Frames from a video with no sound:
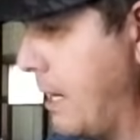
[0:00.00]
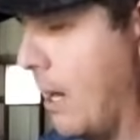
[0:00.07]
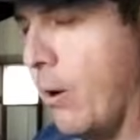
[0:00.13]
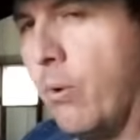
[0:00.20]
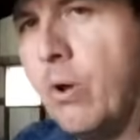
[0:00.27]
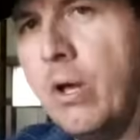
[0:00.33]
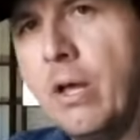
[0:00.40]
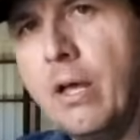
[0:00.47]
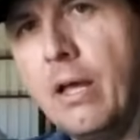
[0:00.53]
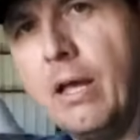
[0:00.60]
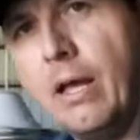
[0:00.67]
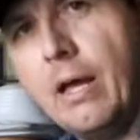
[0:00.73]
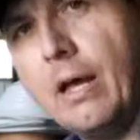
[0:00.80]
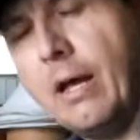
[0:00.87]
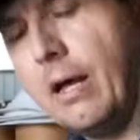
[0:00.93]
Now,
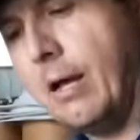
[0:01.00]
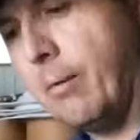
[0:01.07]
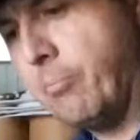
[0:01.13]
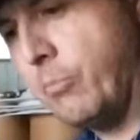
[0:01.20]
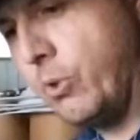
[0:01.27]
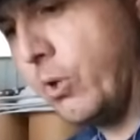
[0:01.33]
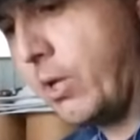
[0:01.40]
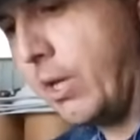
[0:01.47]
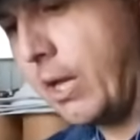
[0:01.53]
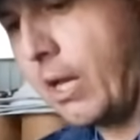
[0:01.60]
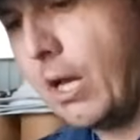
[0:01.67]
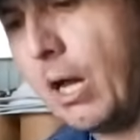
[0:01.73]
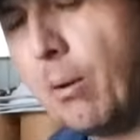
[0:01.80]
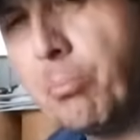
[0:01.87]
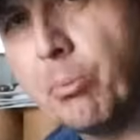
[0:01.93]
looking at
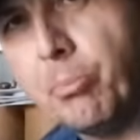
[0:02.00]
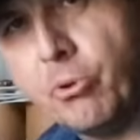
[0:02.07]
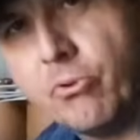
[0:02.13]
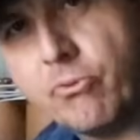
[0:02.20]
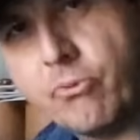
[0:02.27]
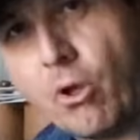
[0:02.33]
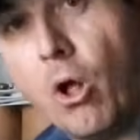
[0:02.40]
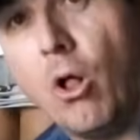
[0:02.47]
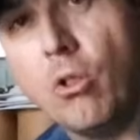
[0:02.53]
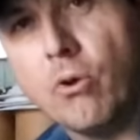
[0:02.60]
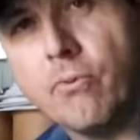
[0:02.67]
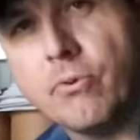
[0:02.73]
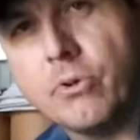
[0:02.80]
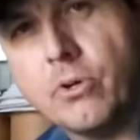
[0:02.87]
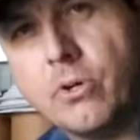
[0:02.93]
comparables all
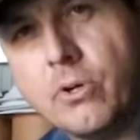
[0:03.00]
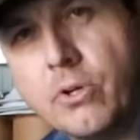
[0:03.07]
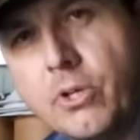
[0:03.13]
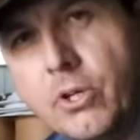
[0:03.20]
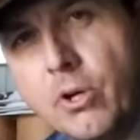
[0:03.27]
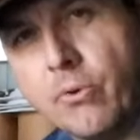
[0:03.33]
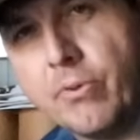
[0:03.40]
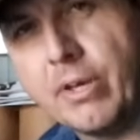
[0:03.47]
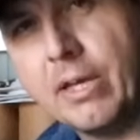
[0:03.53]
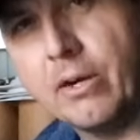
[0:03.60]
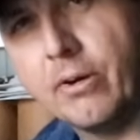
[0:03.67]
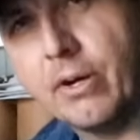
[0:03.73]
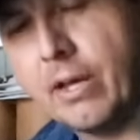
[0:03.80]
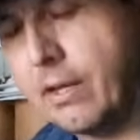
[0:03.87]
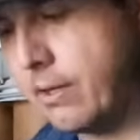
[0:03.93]
over, the
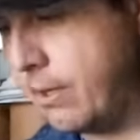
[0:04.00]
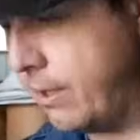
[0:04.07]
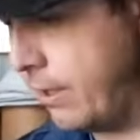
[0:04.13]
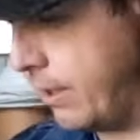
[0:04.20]
internet.